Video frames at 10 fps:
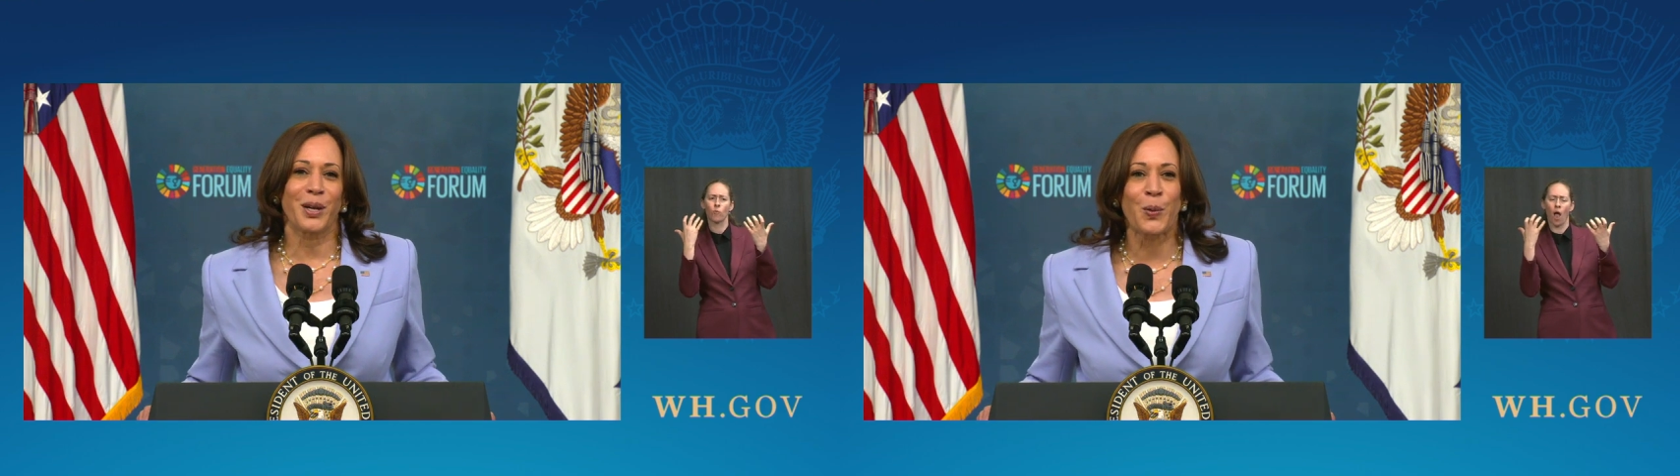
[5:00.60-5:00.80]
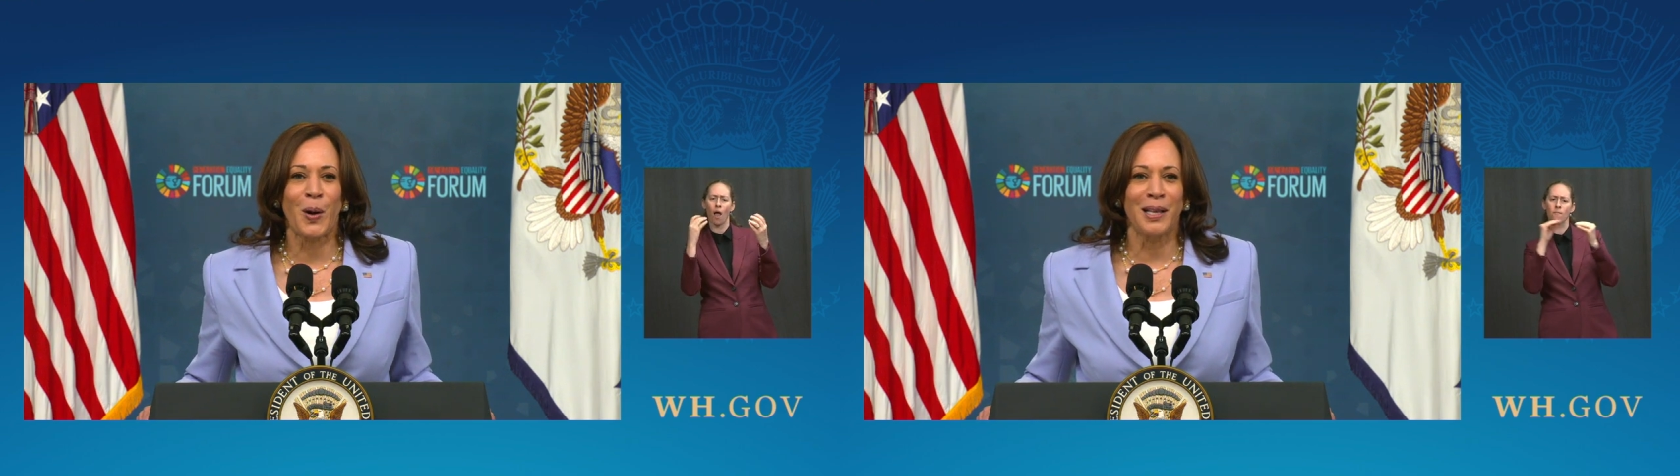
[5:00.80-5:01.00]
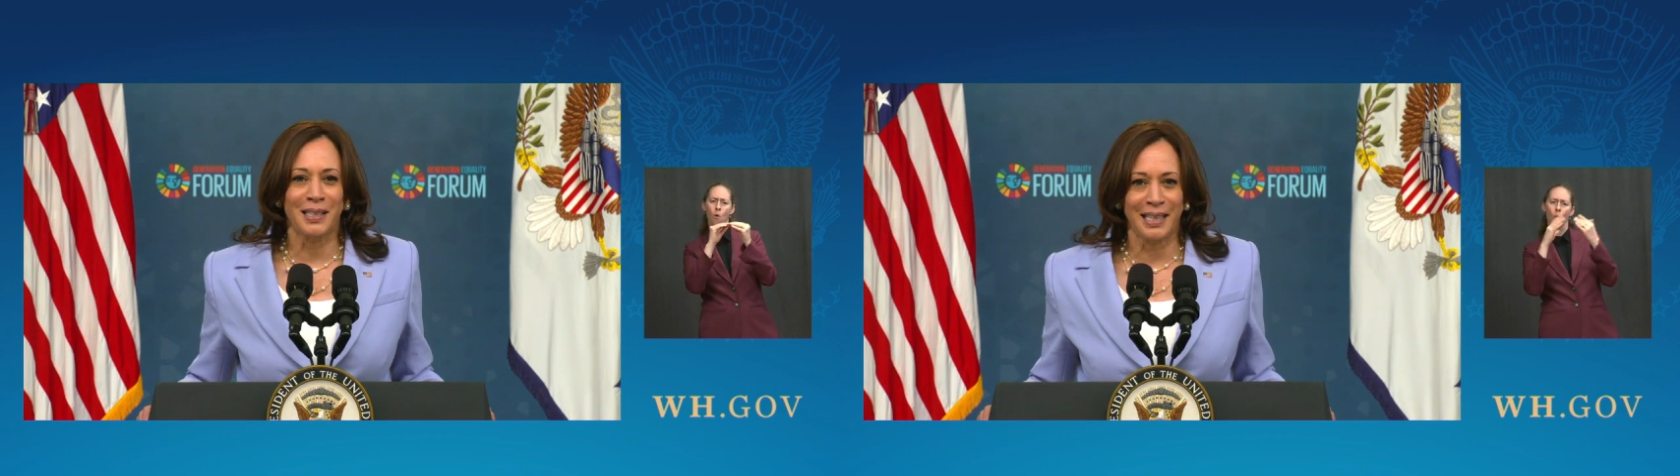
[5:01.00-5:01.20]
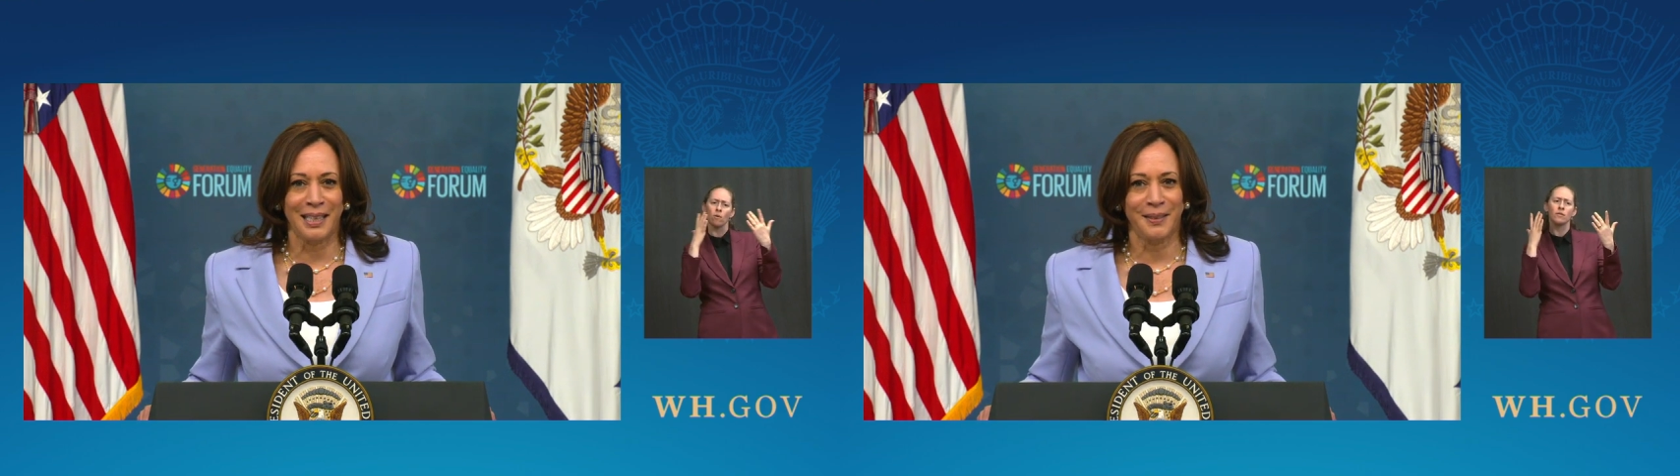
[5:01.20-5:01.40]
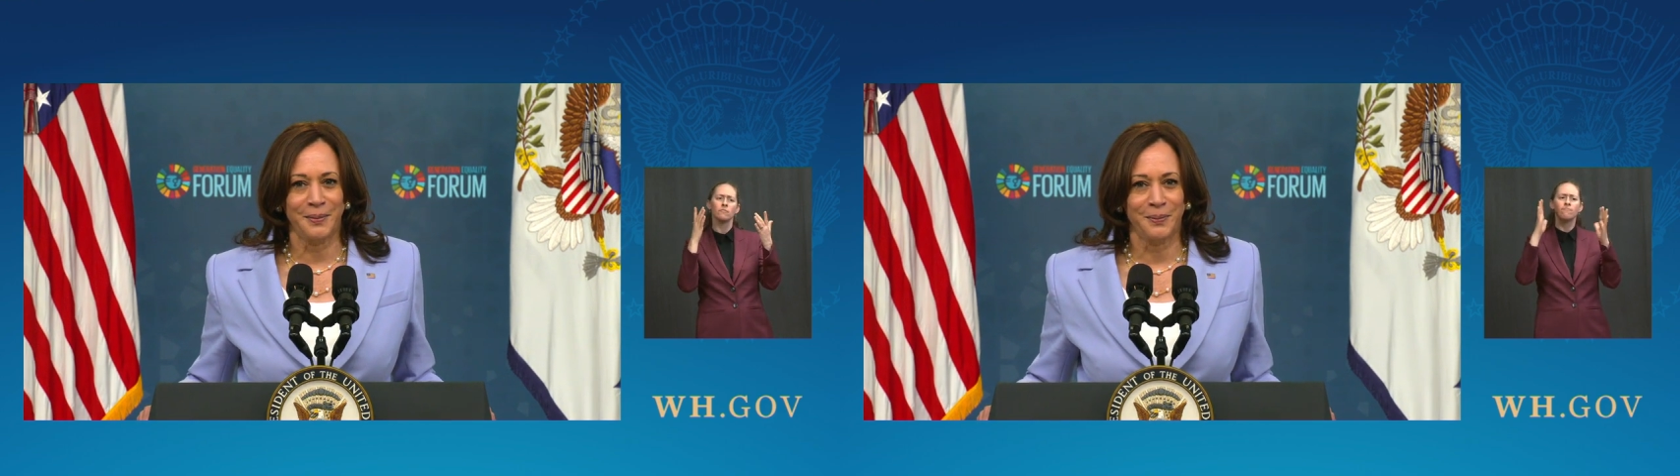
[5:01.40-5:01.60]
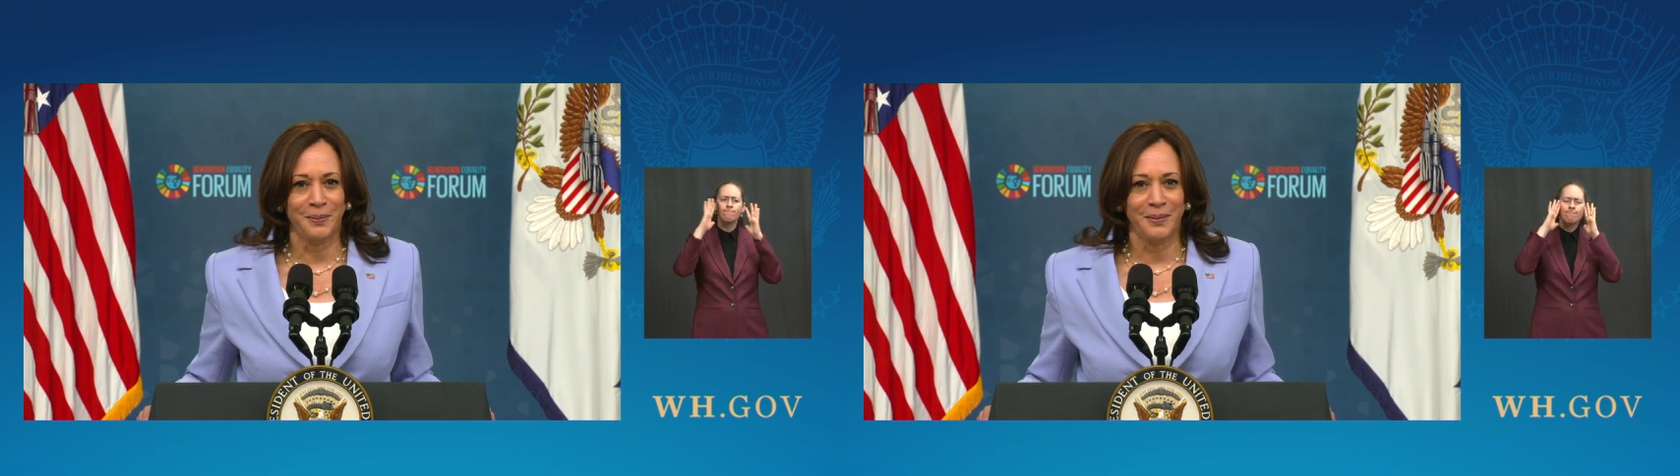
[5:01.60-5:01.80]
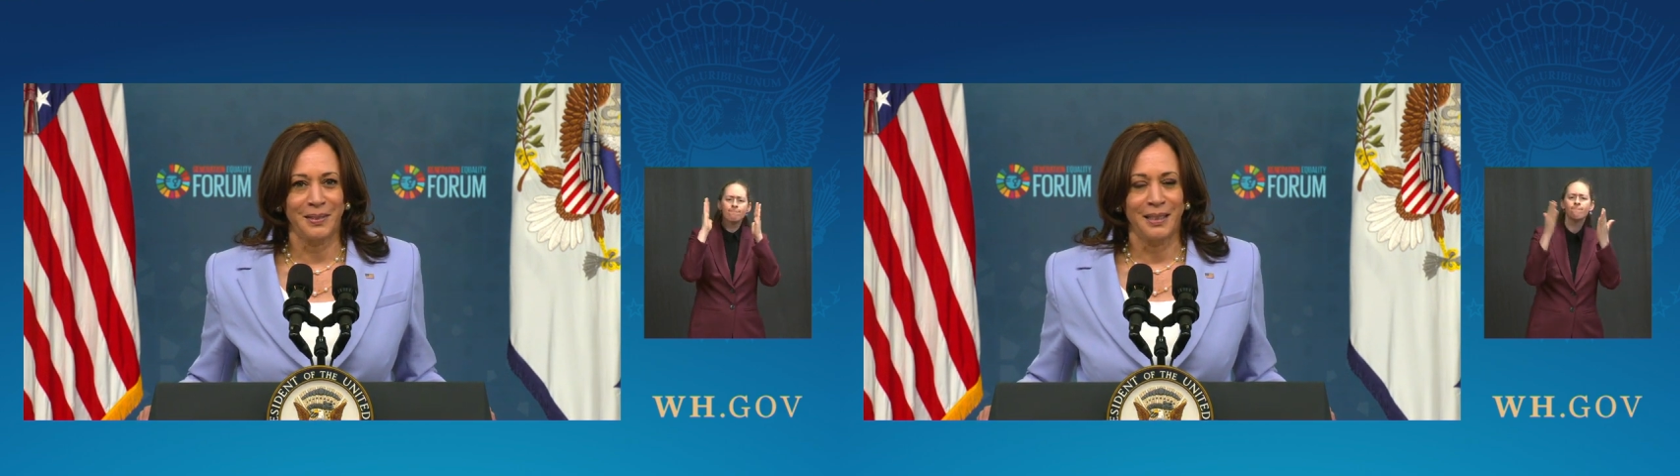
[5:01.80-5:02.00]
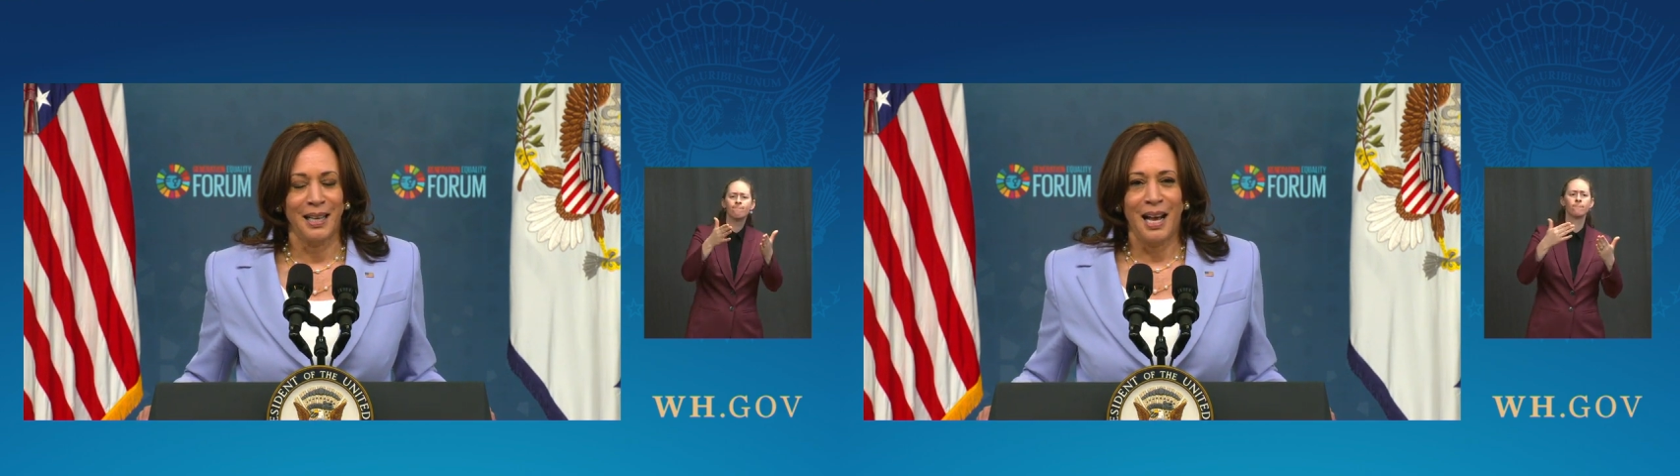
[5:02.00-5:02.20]
equality.
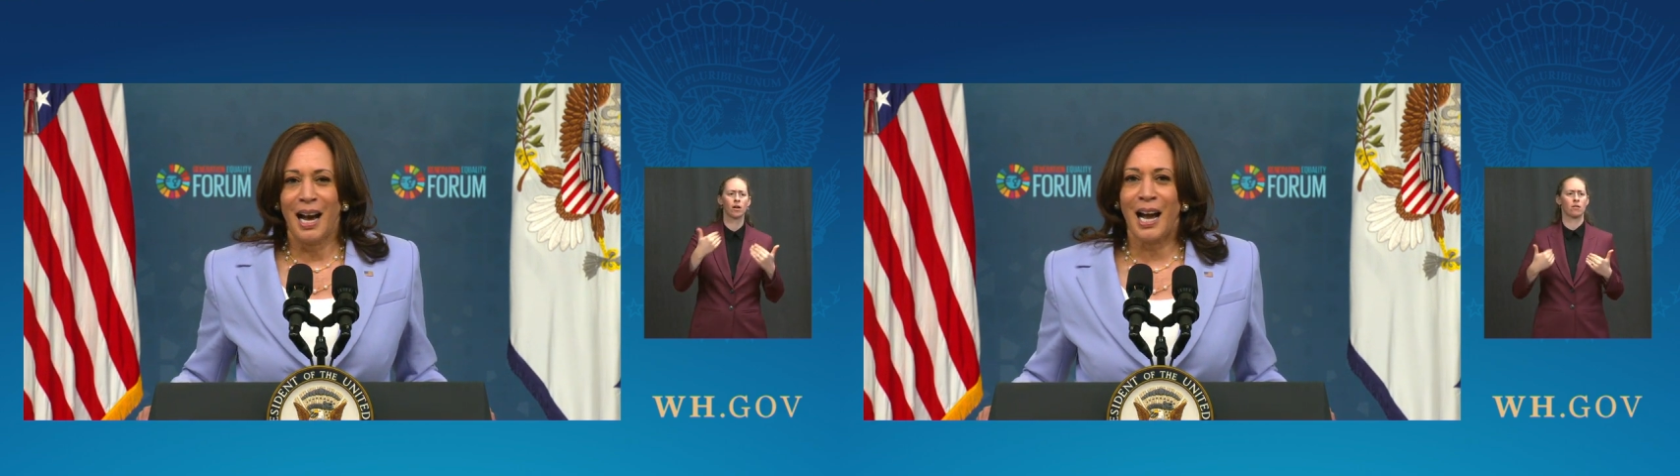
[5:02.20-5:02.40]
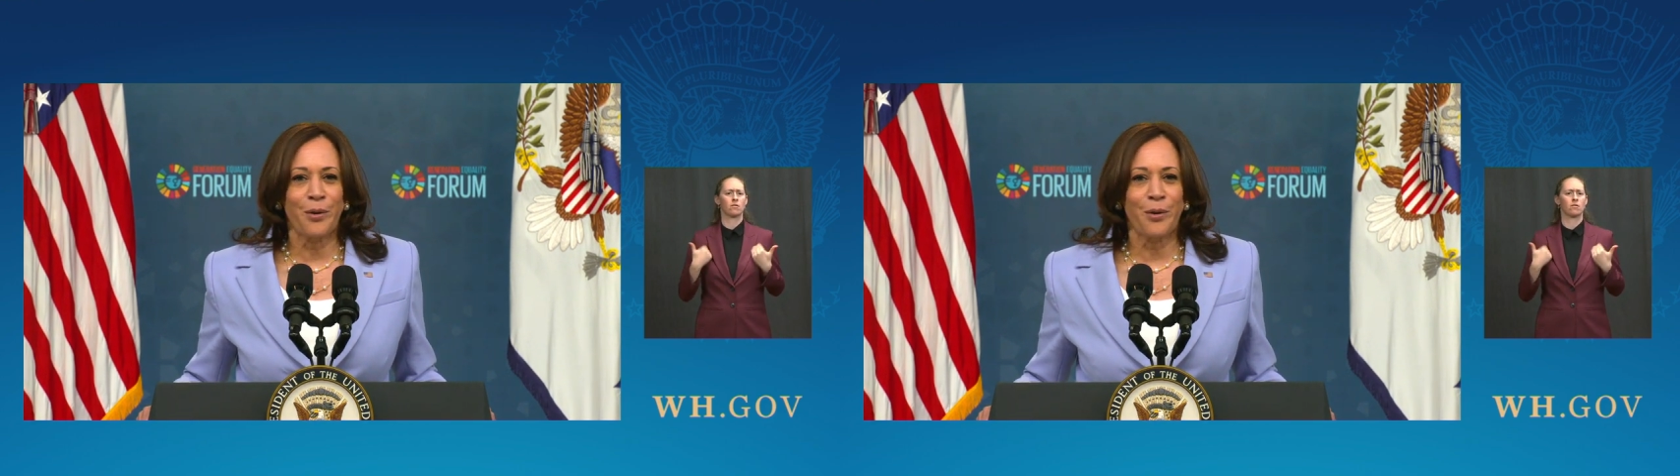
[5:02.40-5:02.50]
I